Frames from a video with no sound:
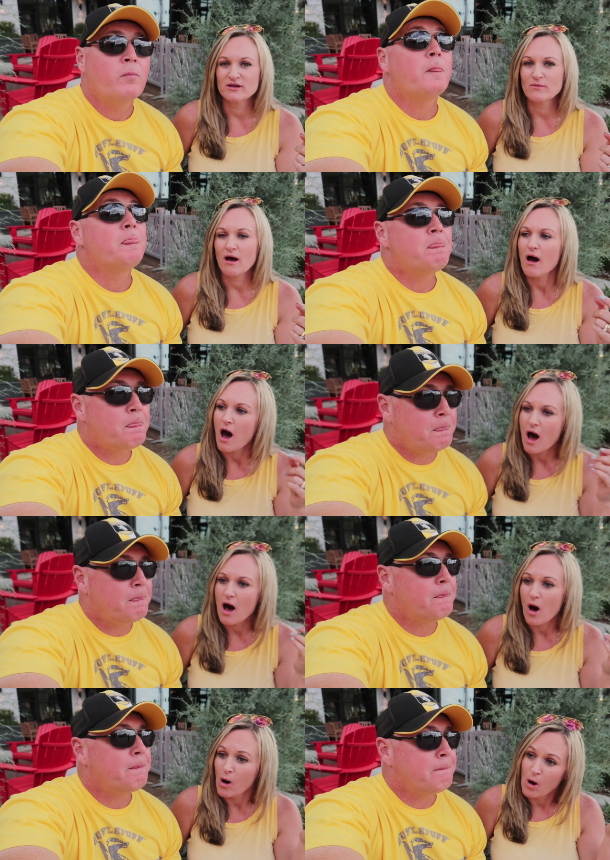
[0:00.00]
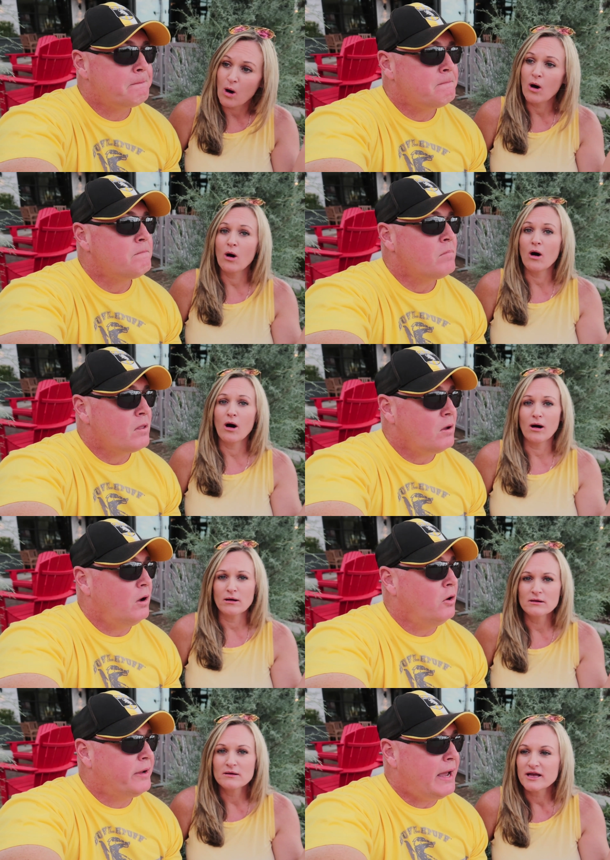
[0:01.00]
Speaker 1: cream.
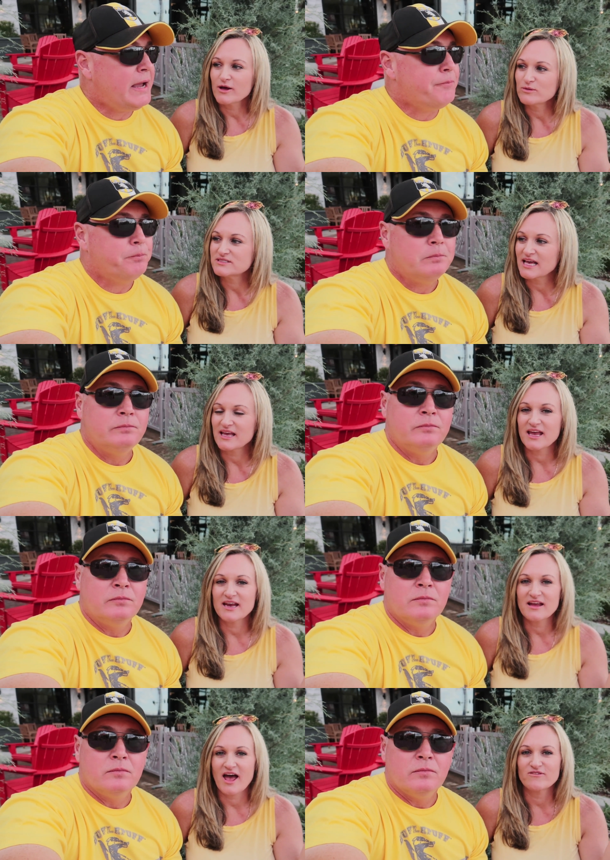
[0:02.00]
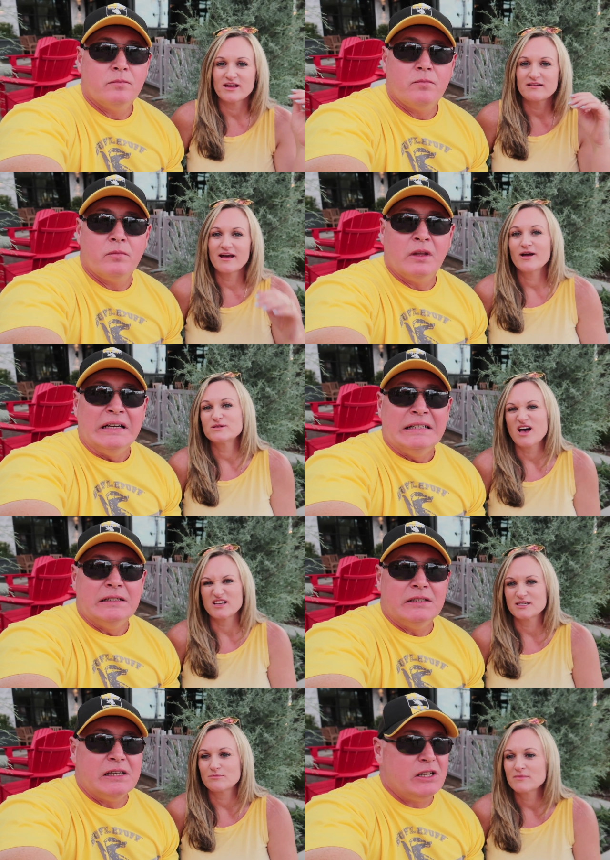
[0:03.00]
Oh, okay. It was like eating heaven. It was
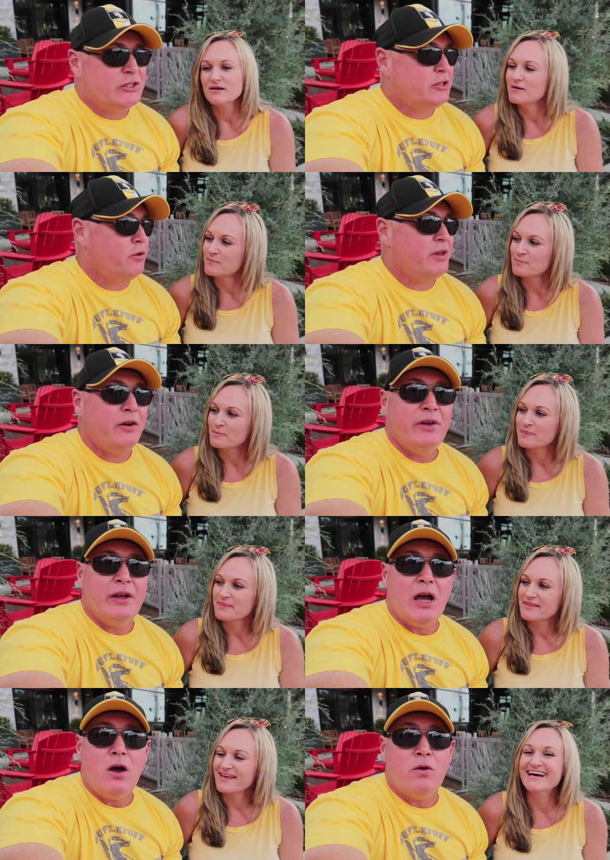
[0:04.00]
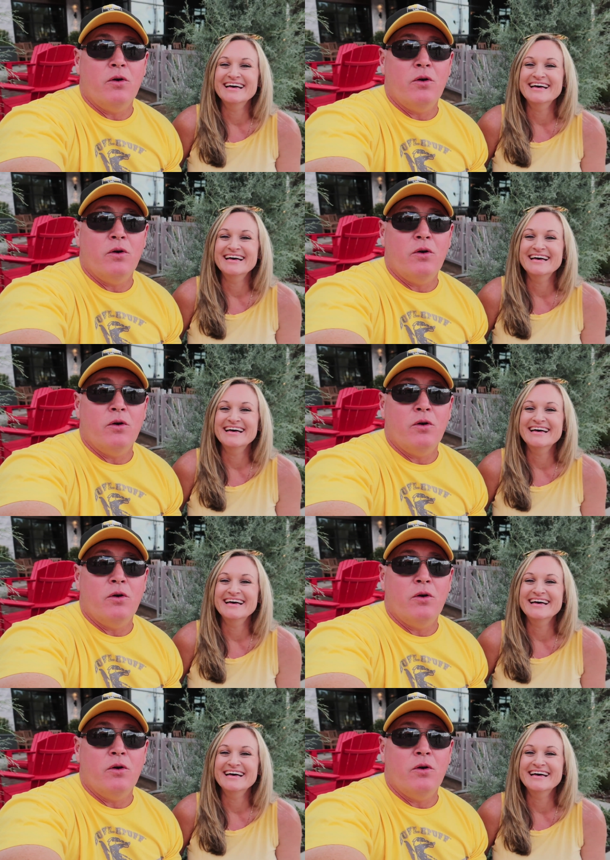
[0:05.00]
awesome.
Speaker 2: So there you go.